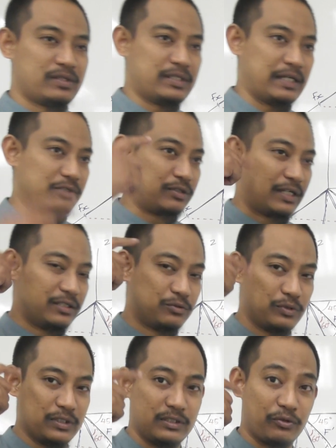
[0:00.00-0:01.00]
then you can
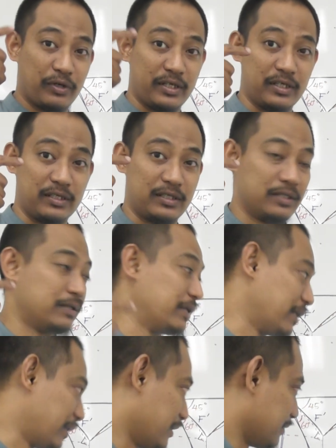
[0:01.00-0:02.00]
do it in your head,
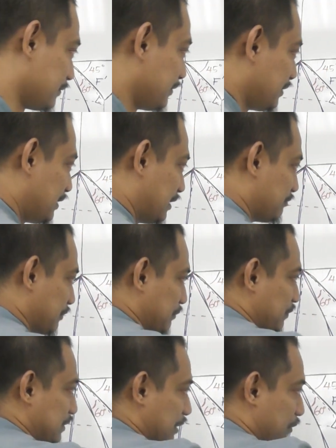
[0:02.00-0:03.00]
and even
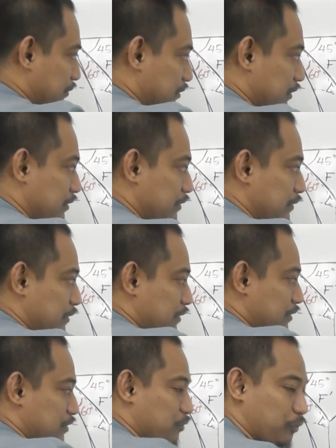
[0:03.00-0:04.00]
without
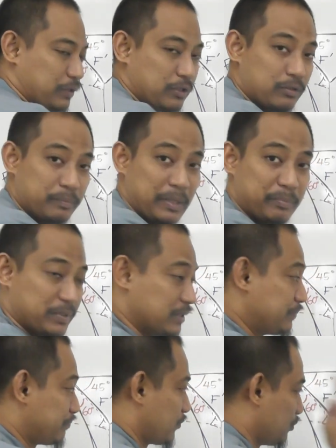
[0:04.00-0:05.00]
drawing on
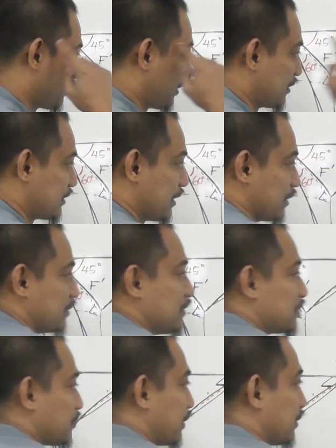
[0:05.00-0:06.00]
paper, you can get
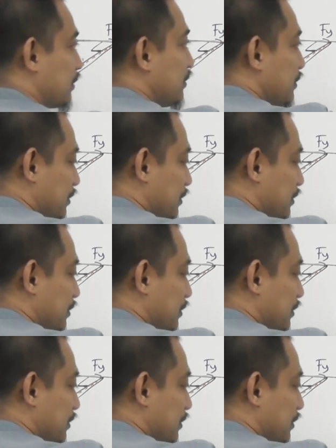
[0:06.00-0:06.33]
this one,